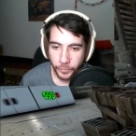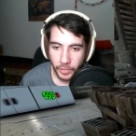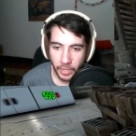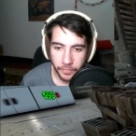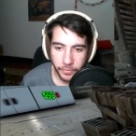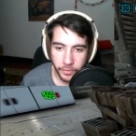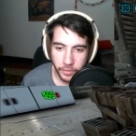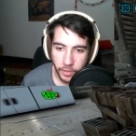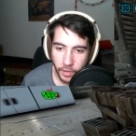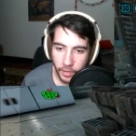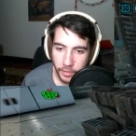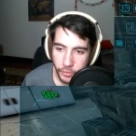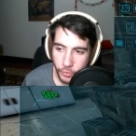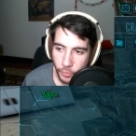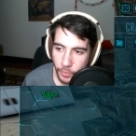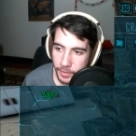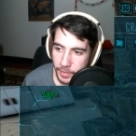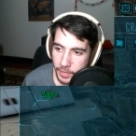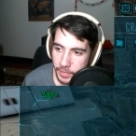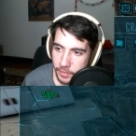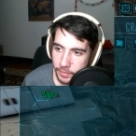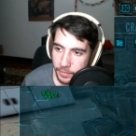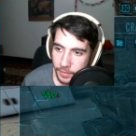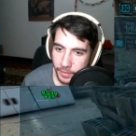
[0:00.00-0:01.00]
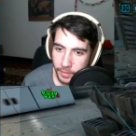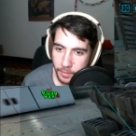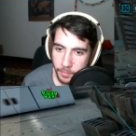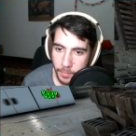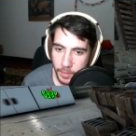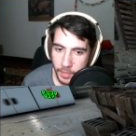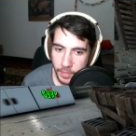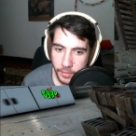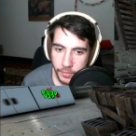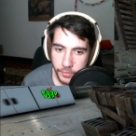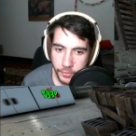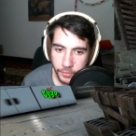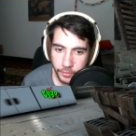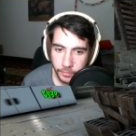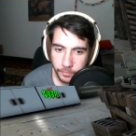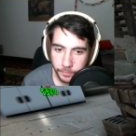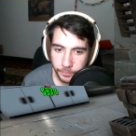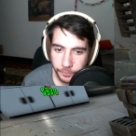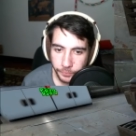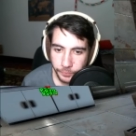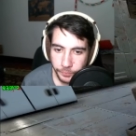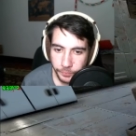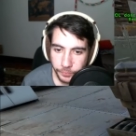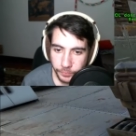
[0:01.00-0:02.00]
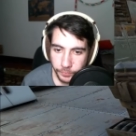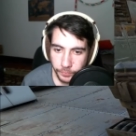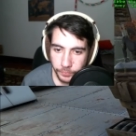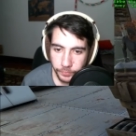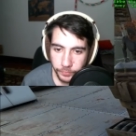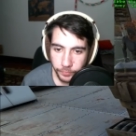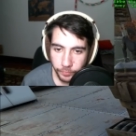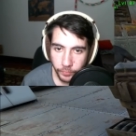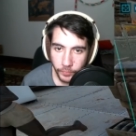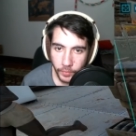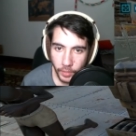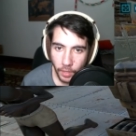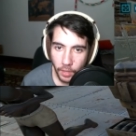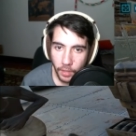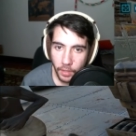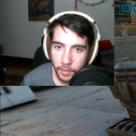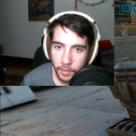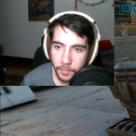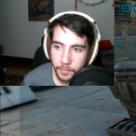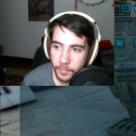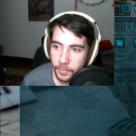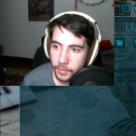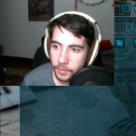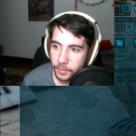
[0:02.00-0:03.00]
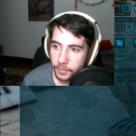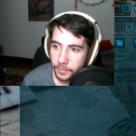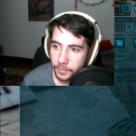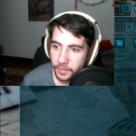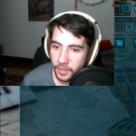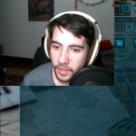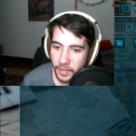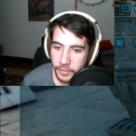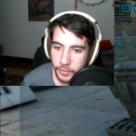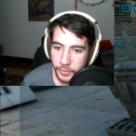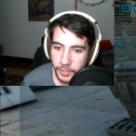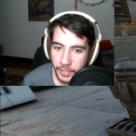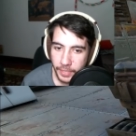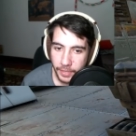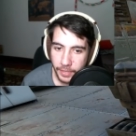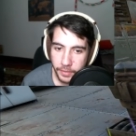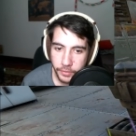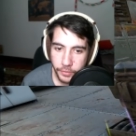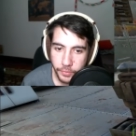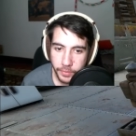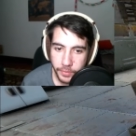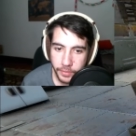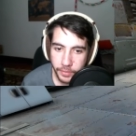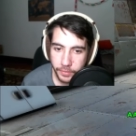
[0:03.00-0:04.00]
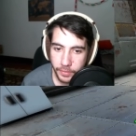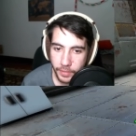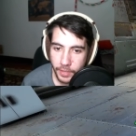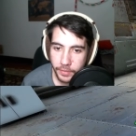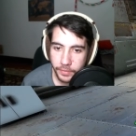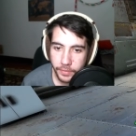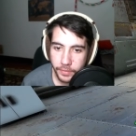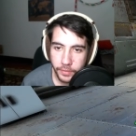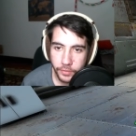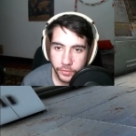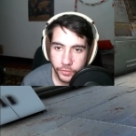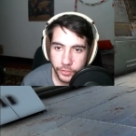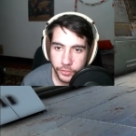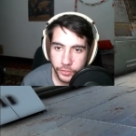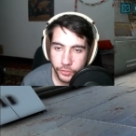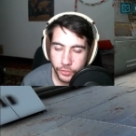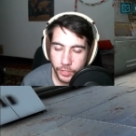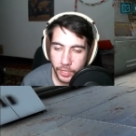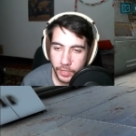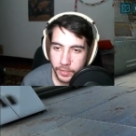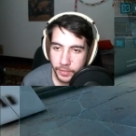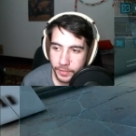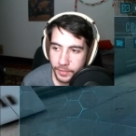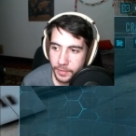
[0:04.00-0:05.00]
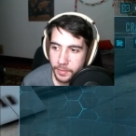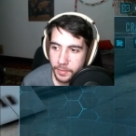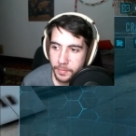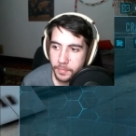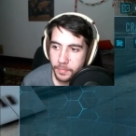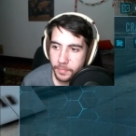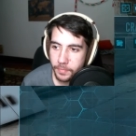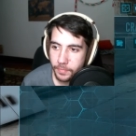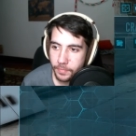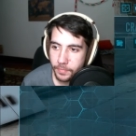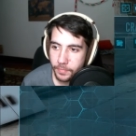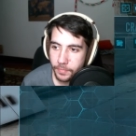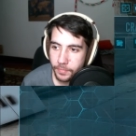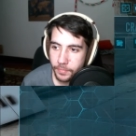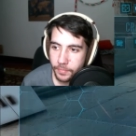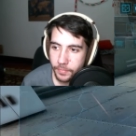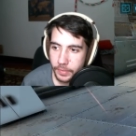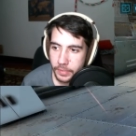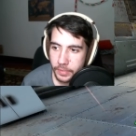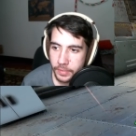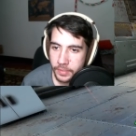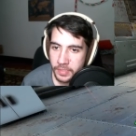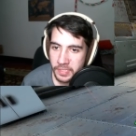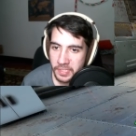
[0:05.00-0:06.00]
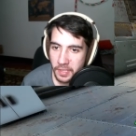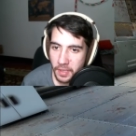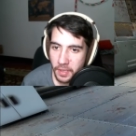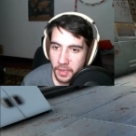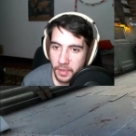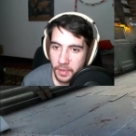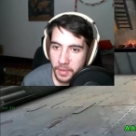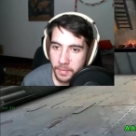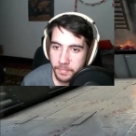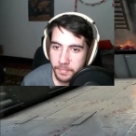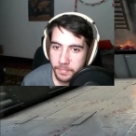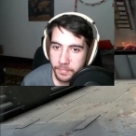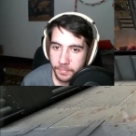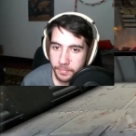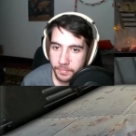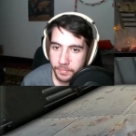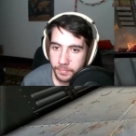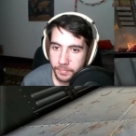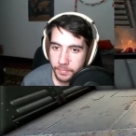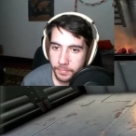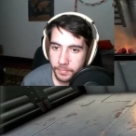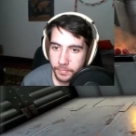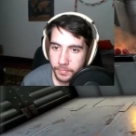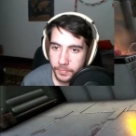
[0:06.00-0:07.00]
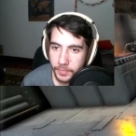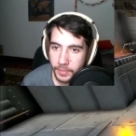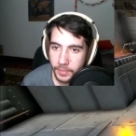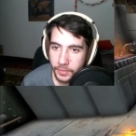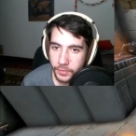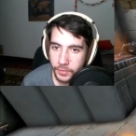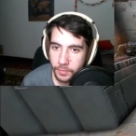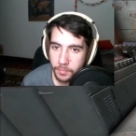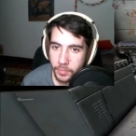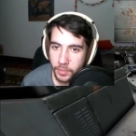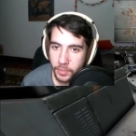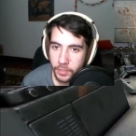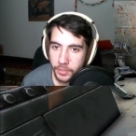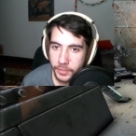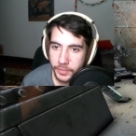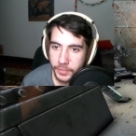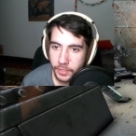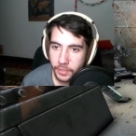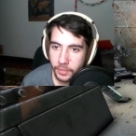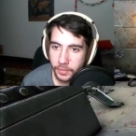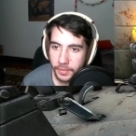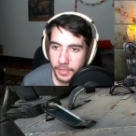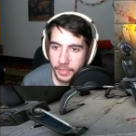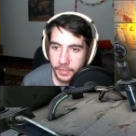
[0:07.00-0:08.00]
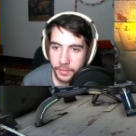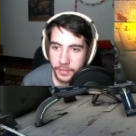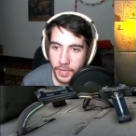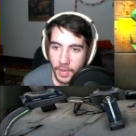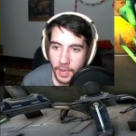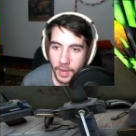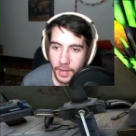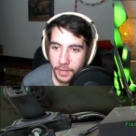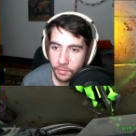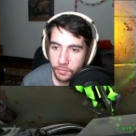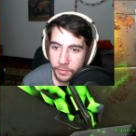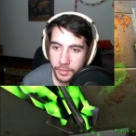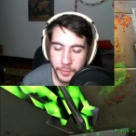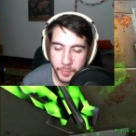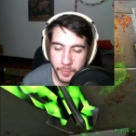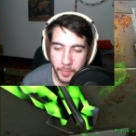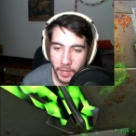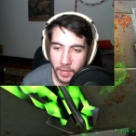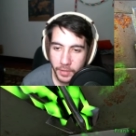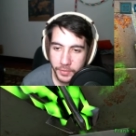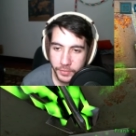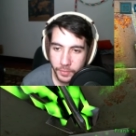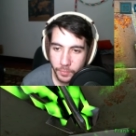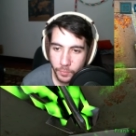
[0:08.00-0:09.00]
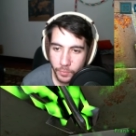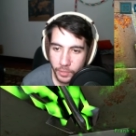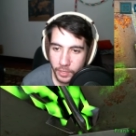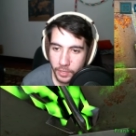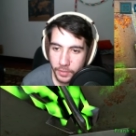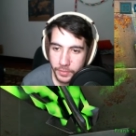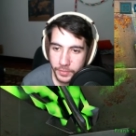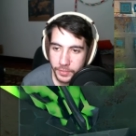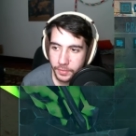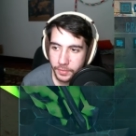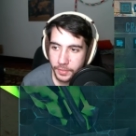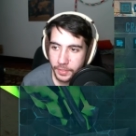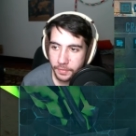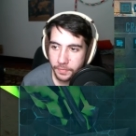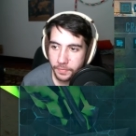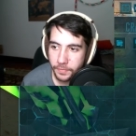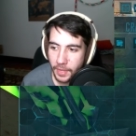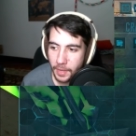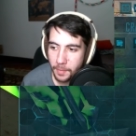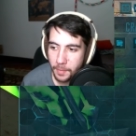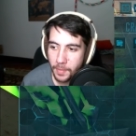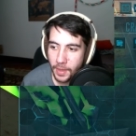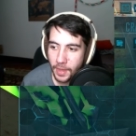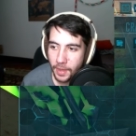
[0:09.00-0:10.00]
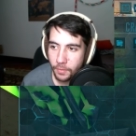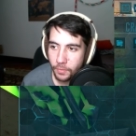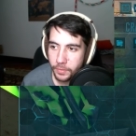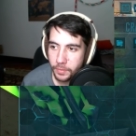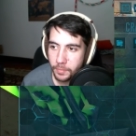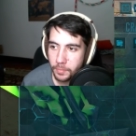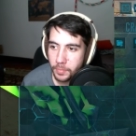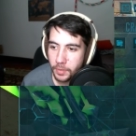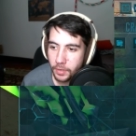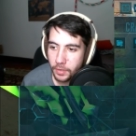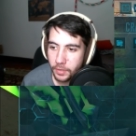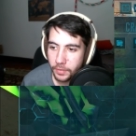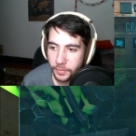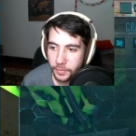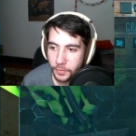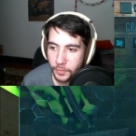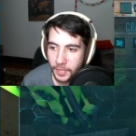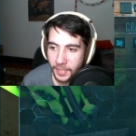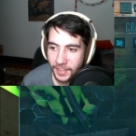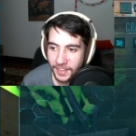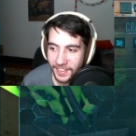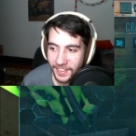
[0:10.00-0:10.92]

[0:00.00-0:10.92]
If you're not doing anything at base, um, and you can't do anything, then just try to get... Um, get some birds here. Like, die and respawn somewhere else and, like, fly back with a bird if you can.